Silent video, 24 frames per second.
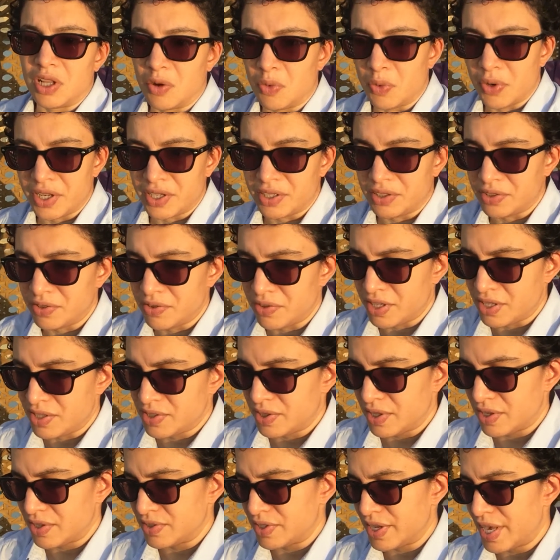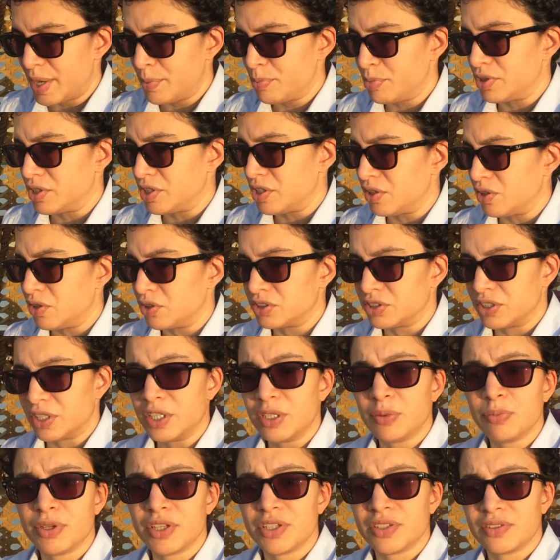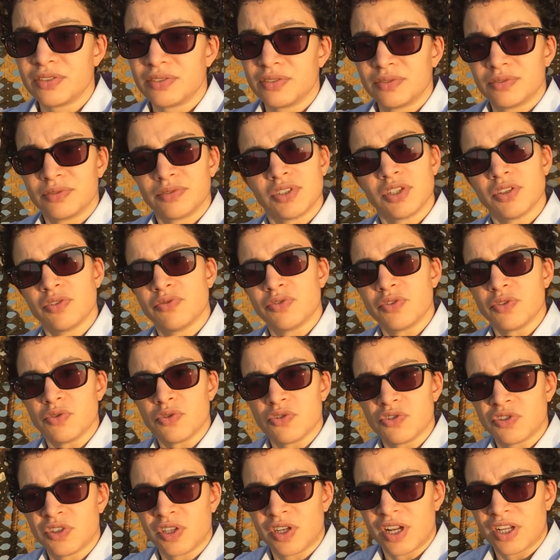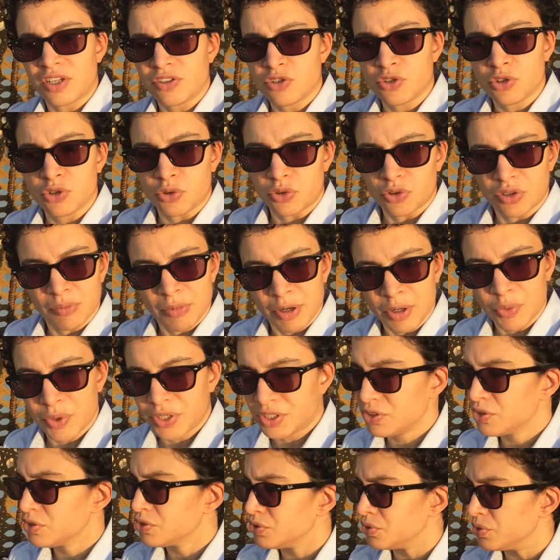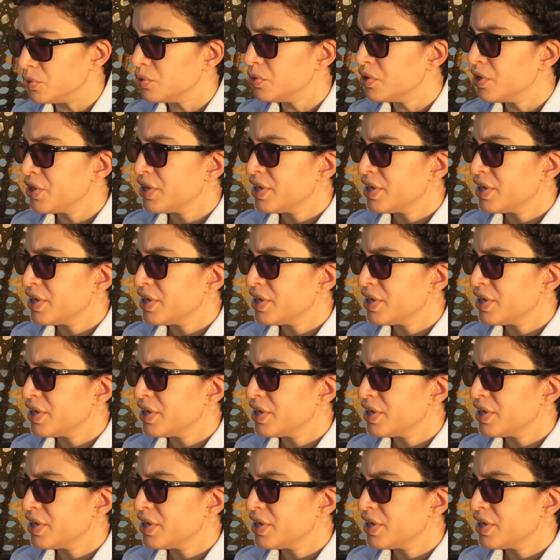when these things happen, he looked a little bit confused and unsure about what to do.